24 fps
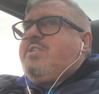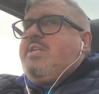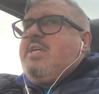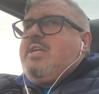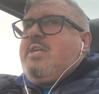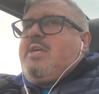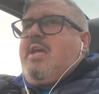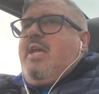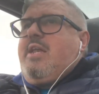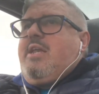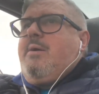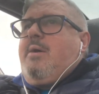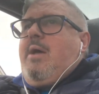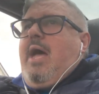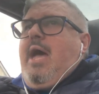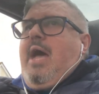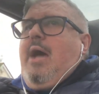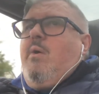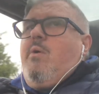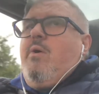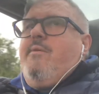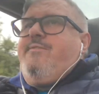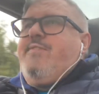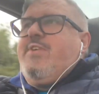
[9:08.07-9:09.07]

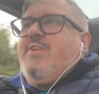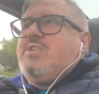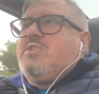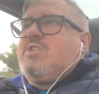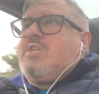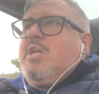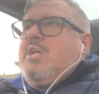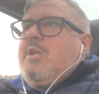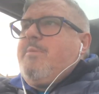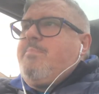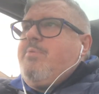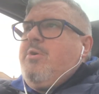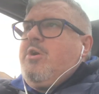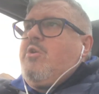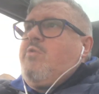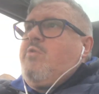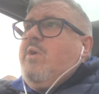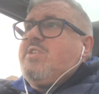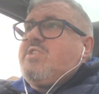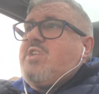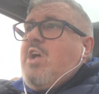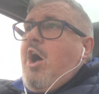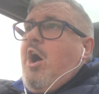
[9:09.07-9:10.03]
things going to progress?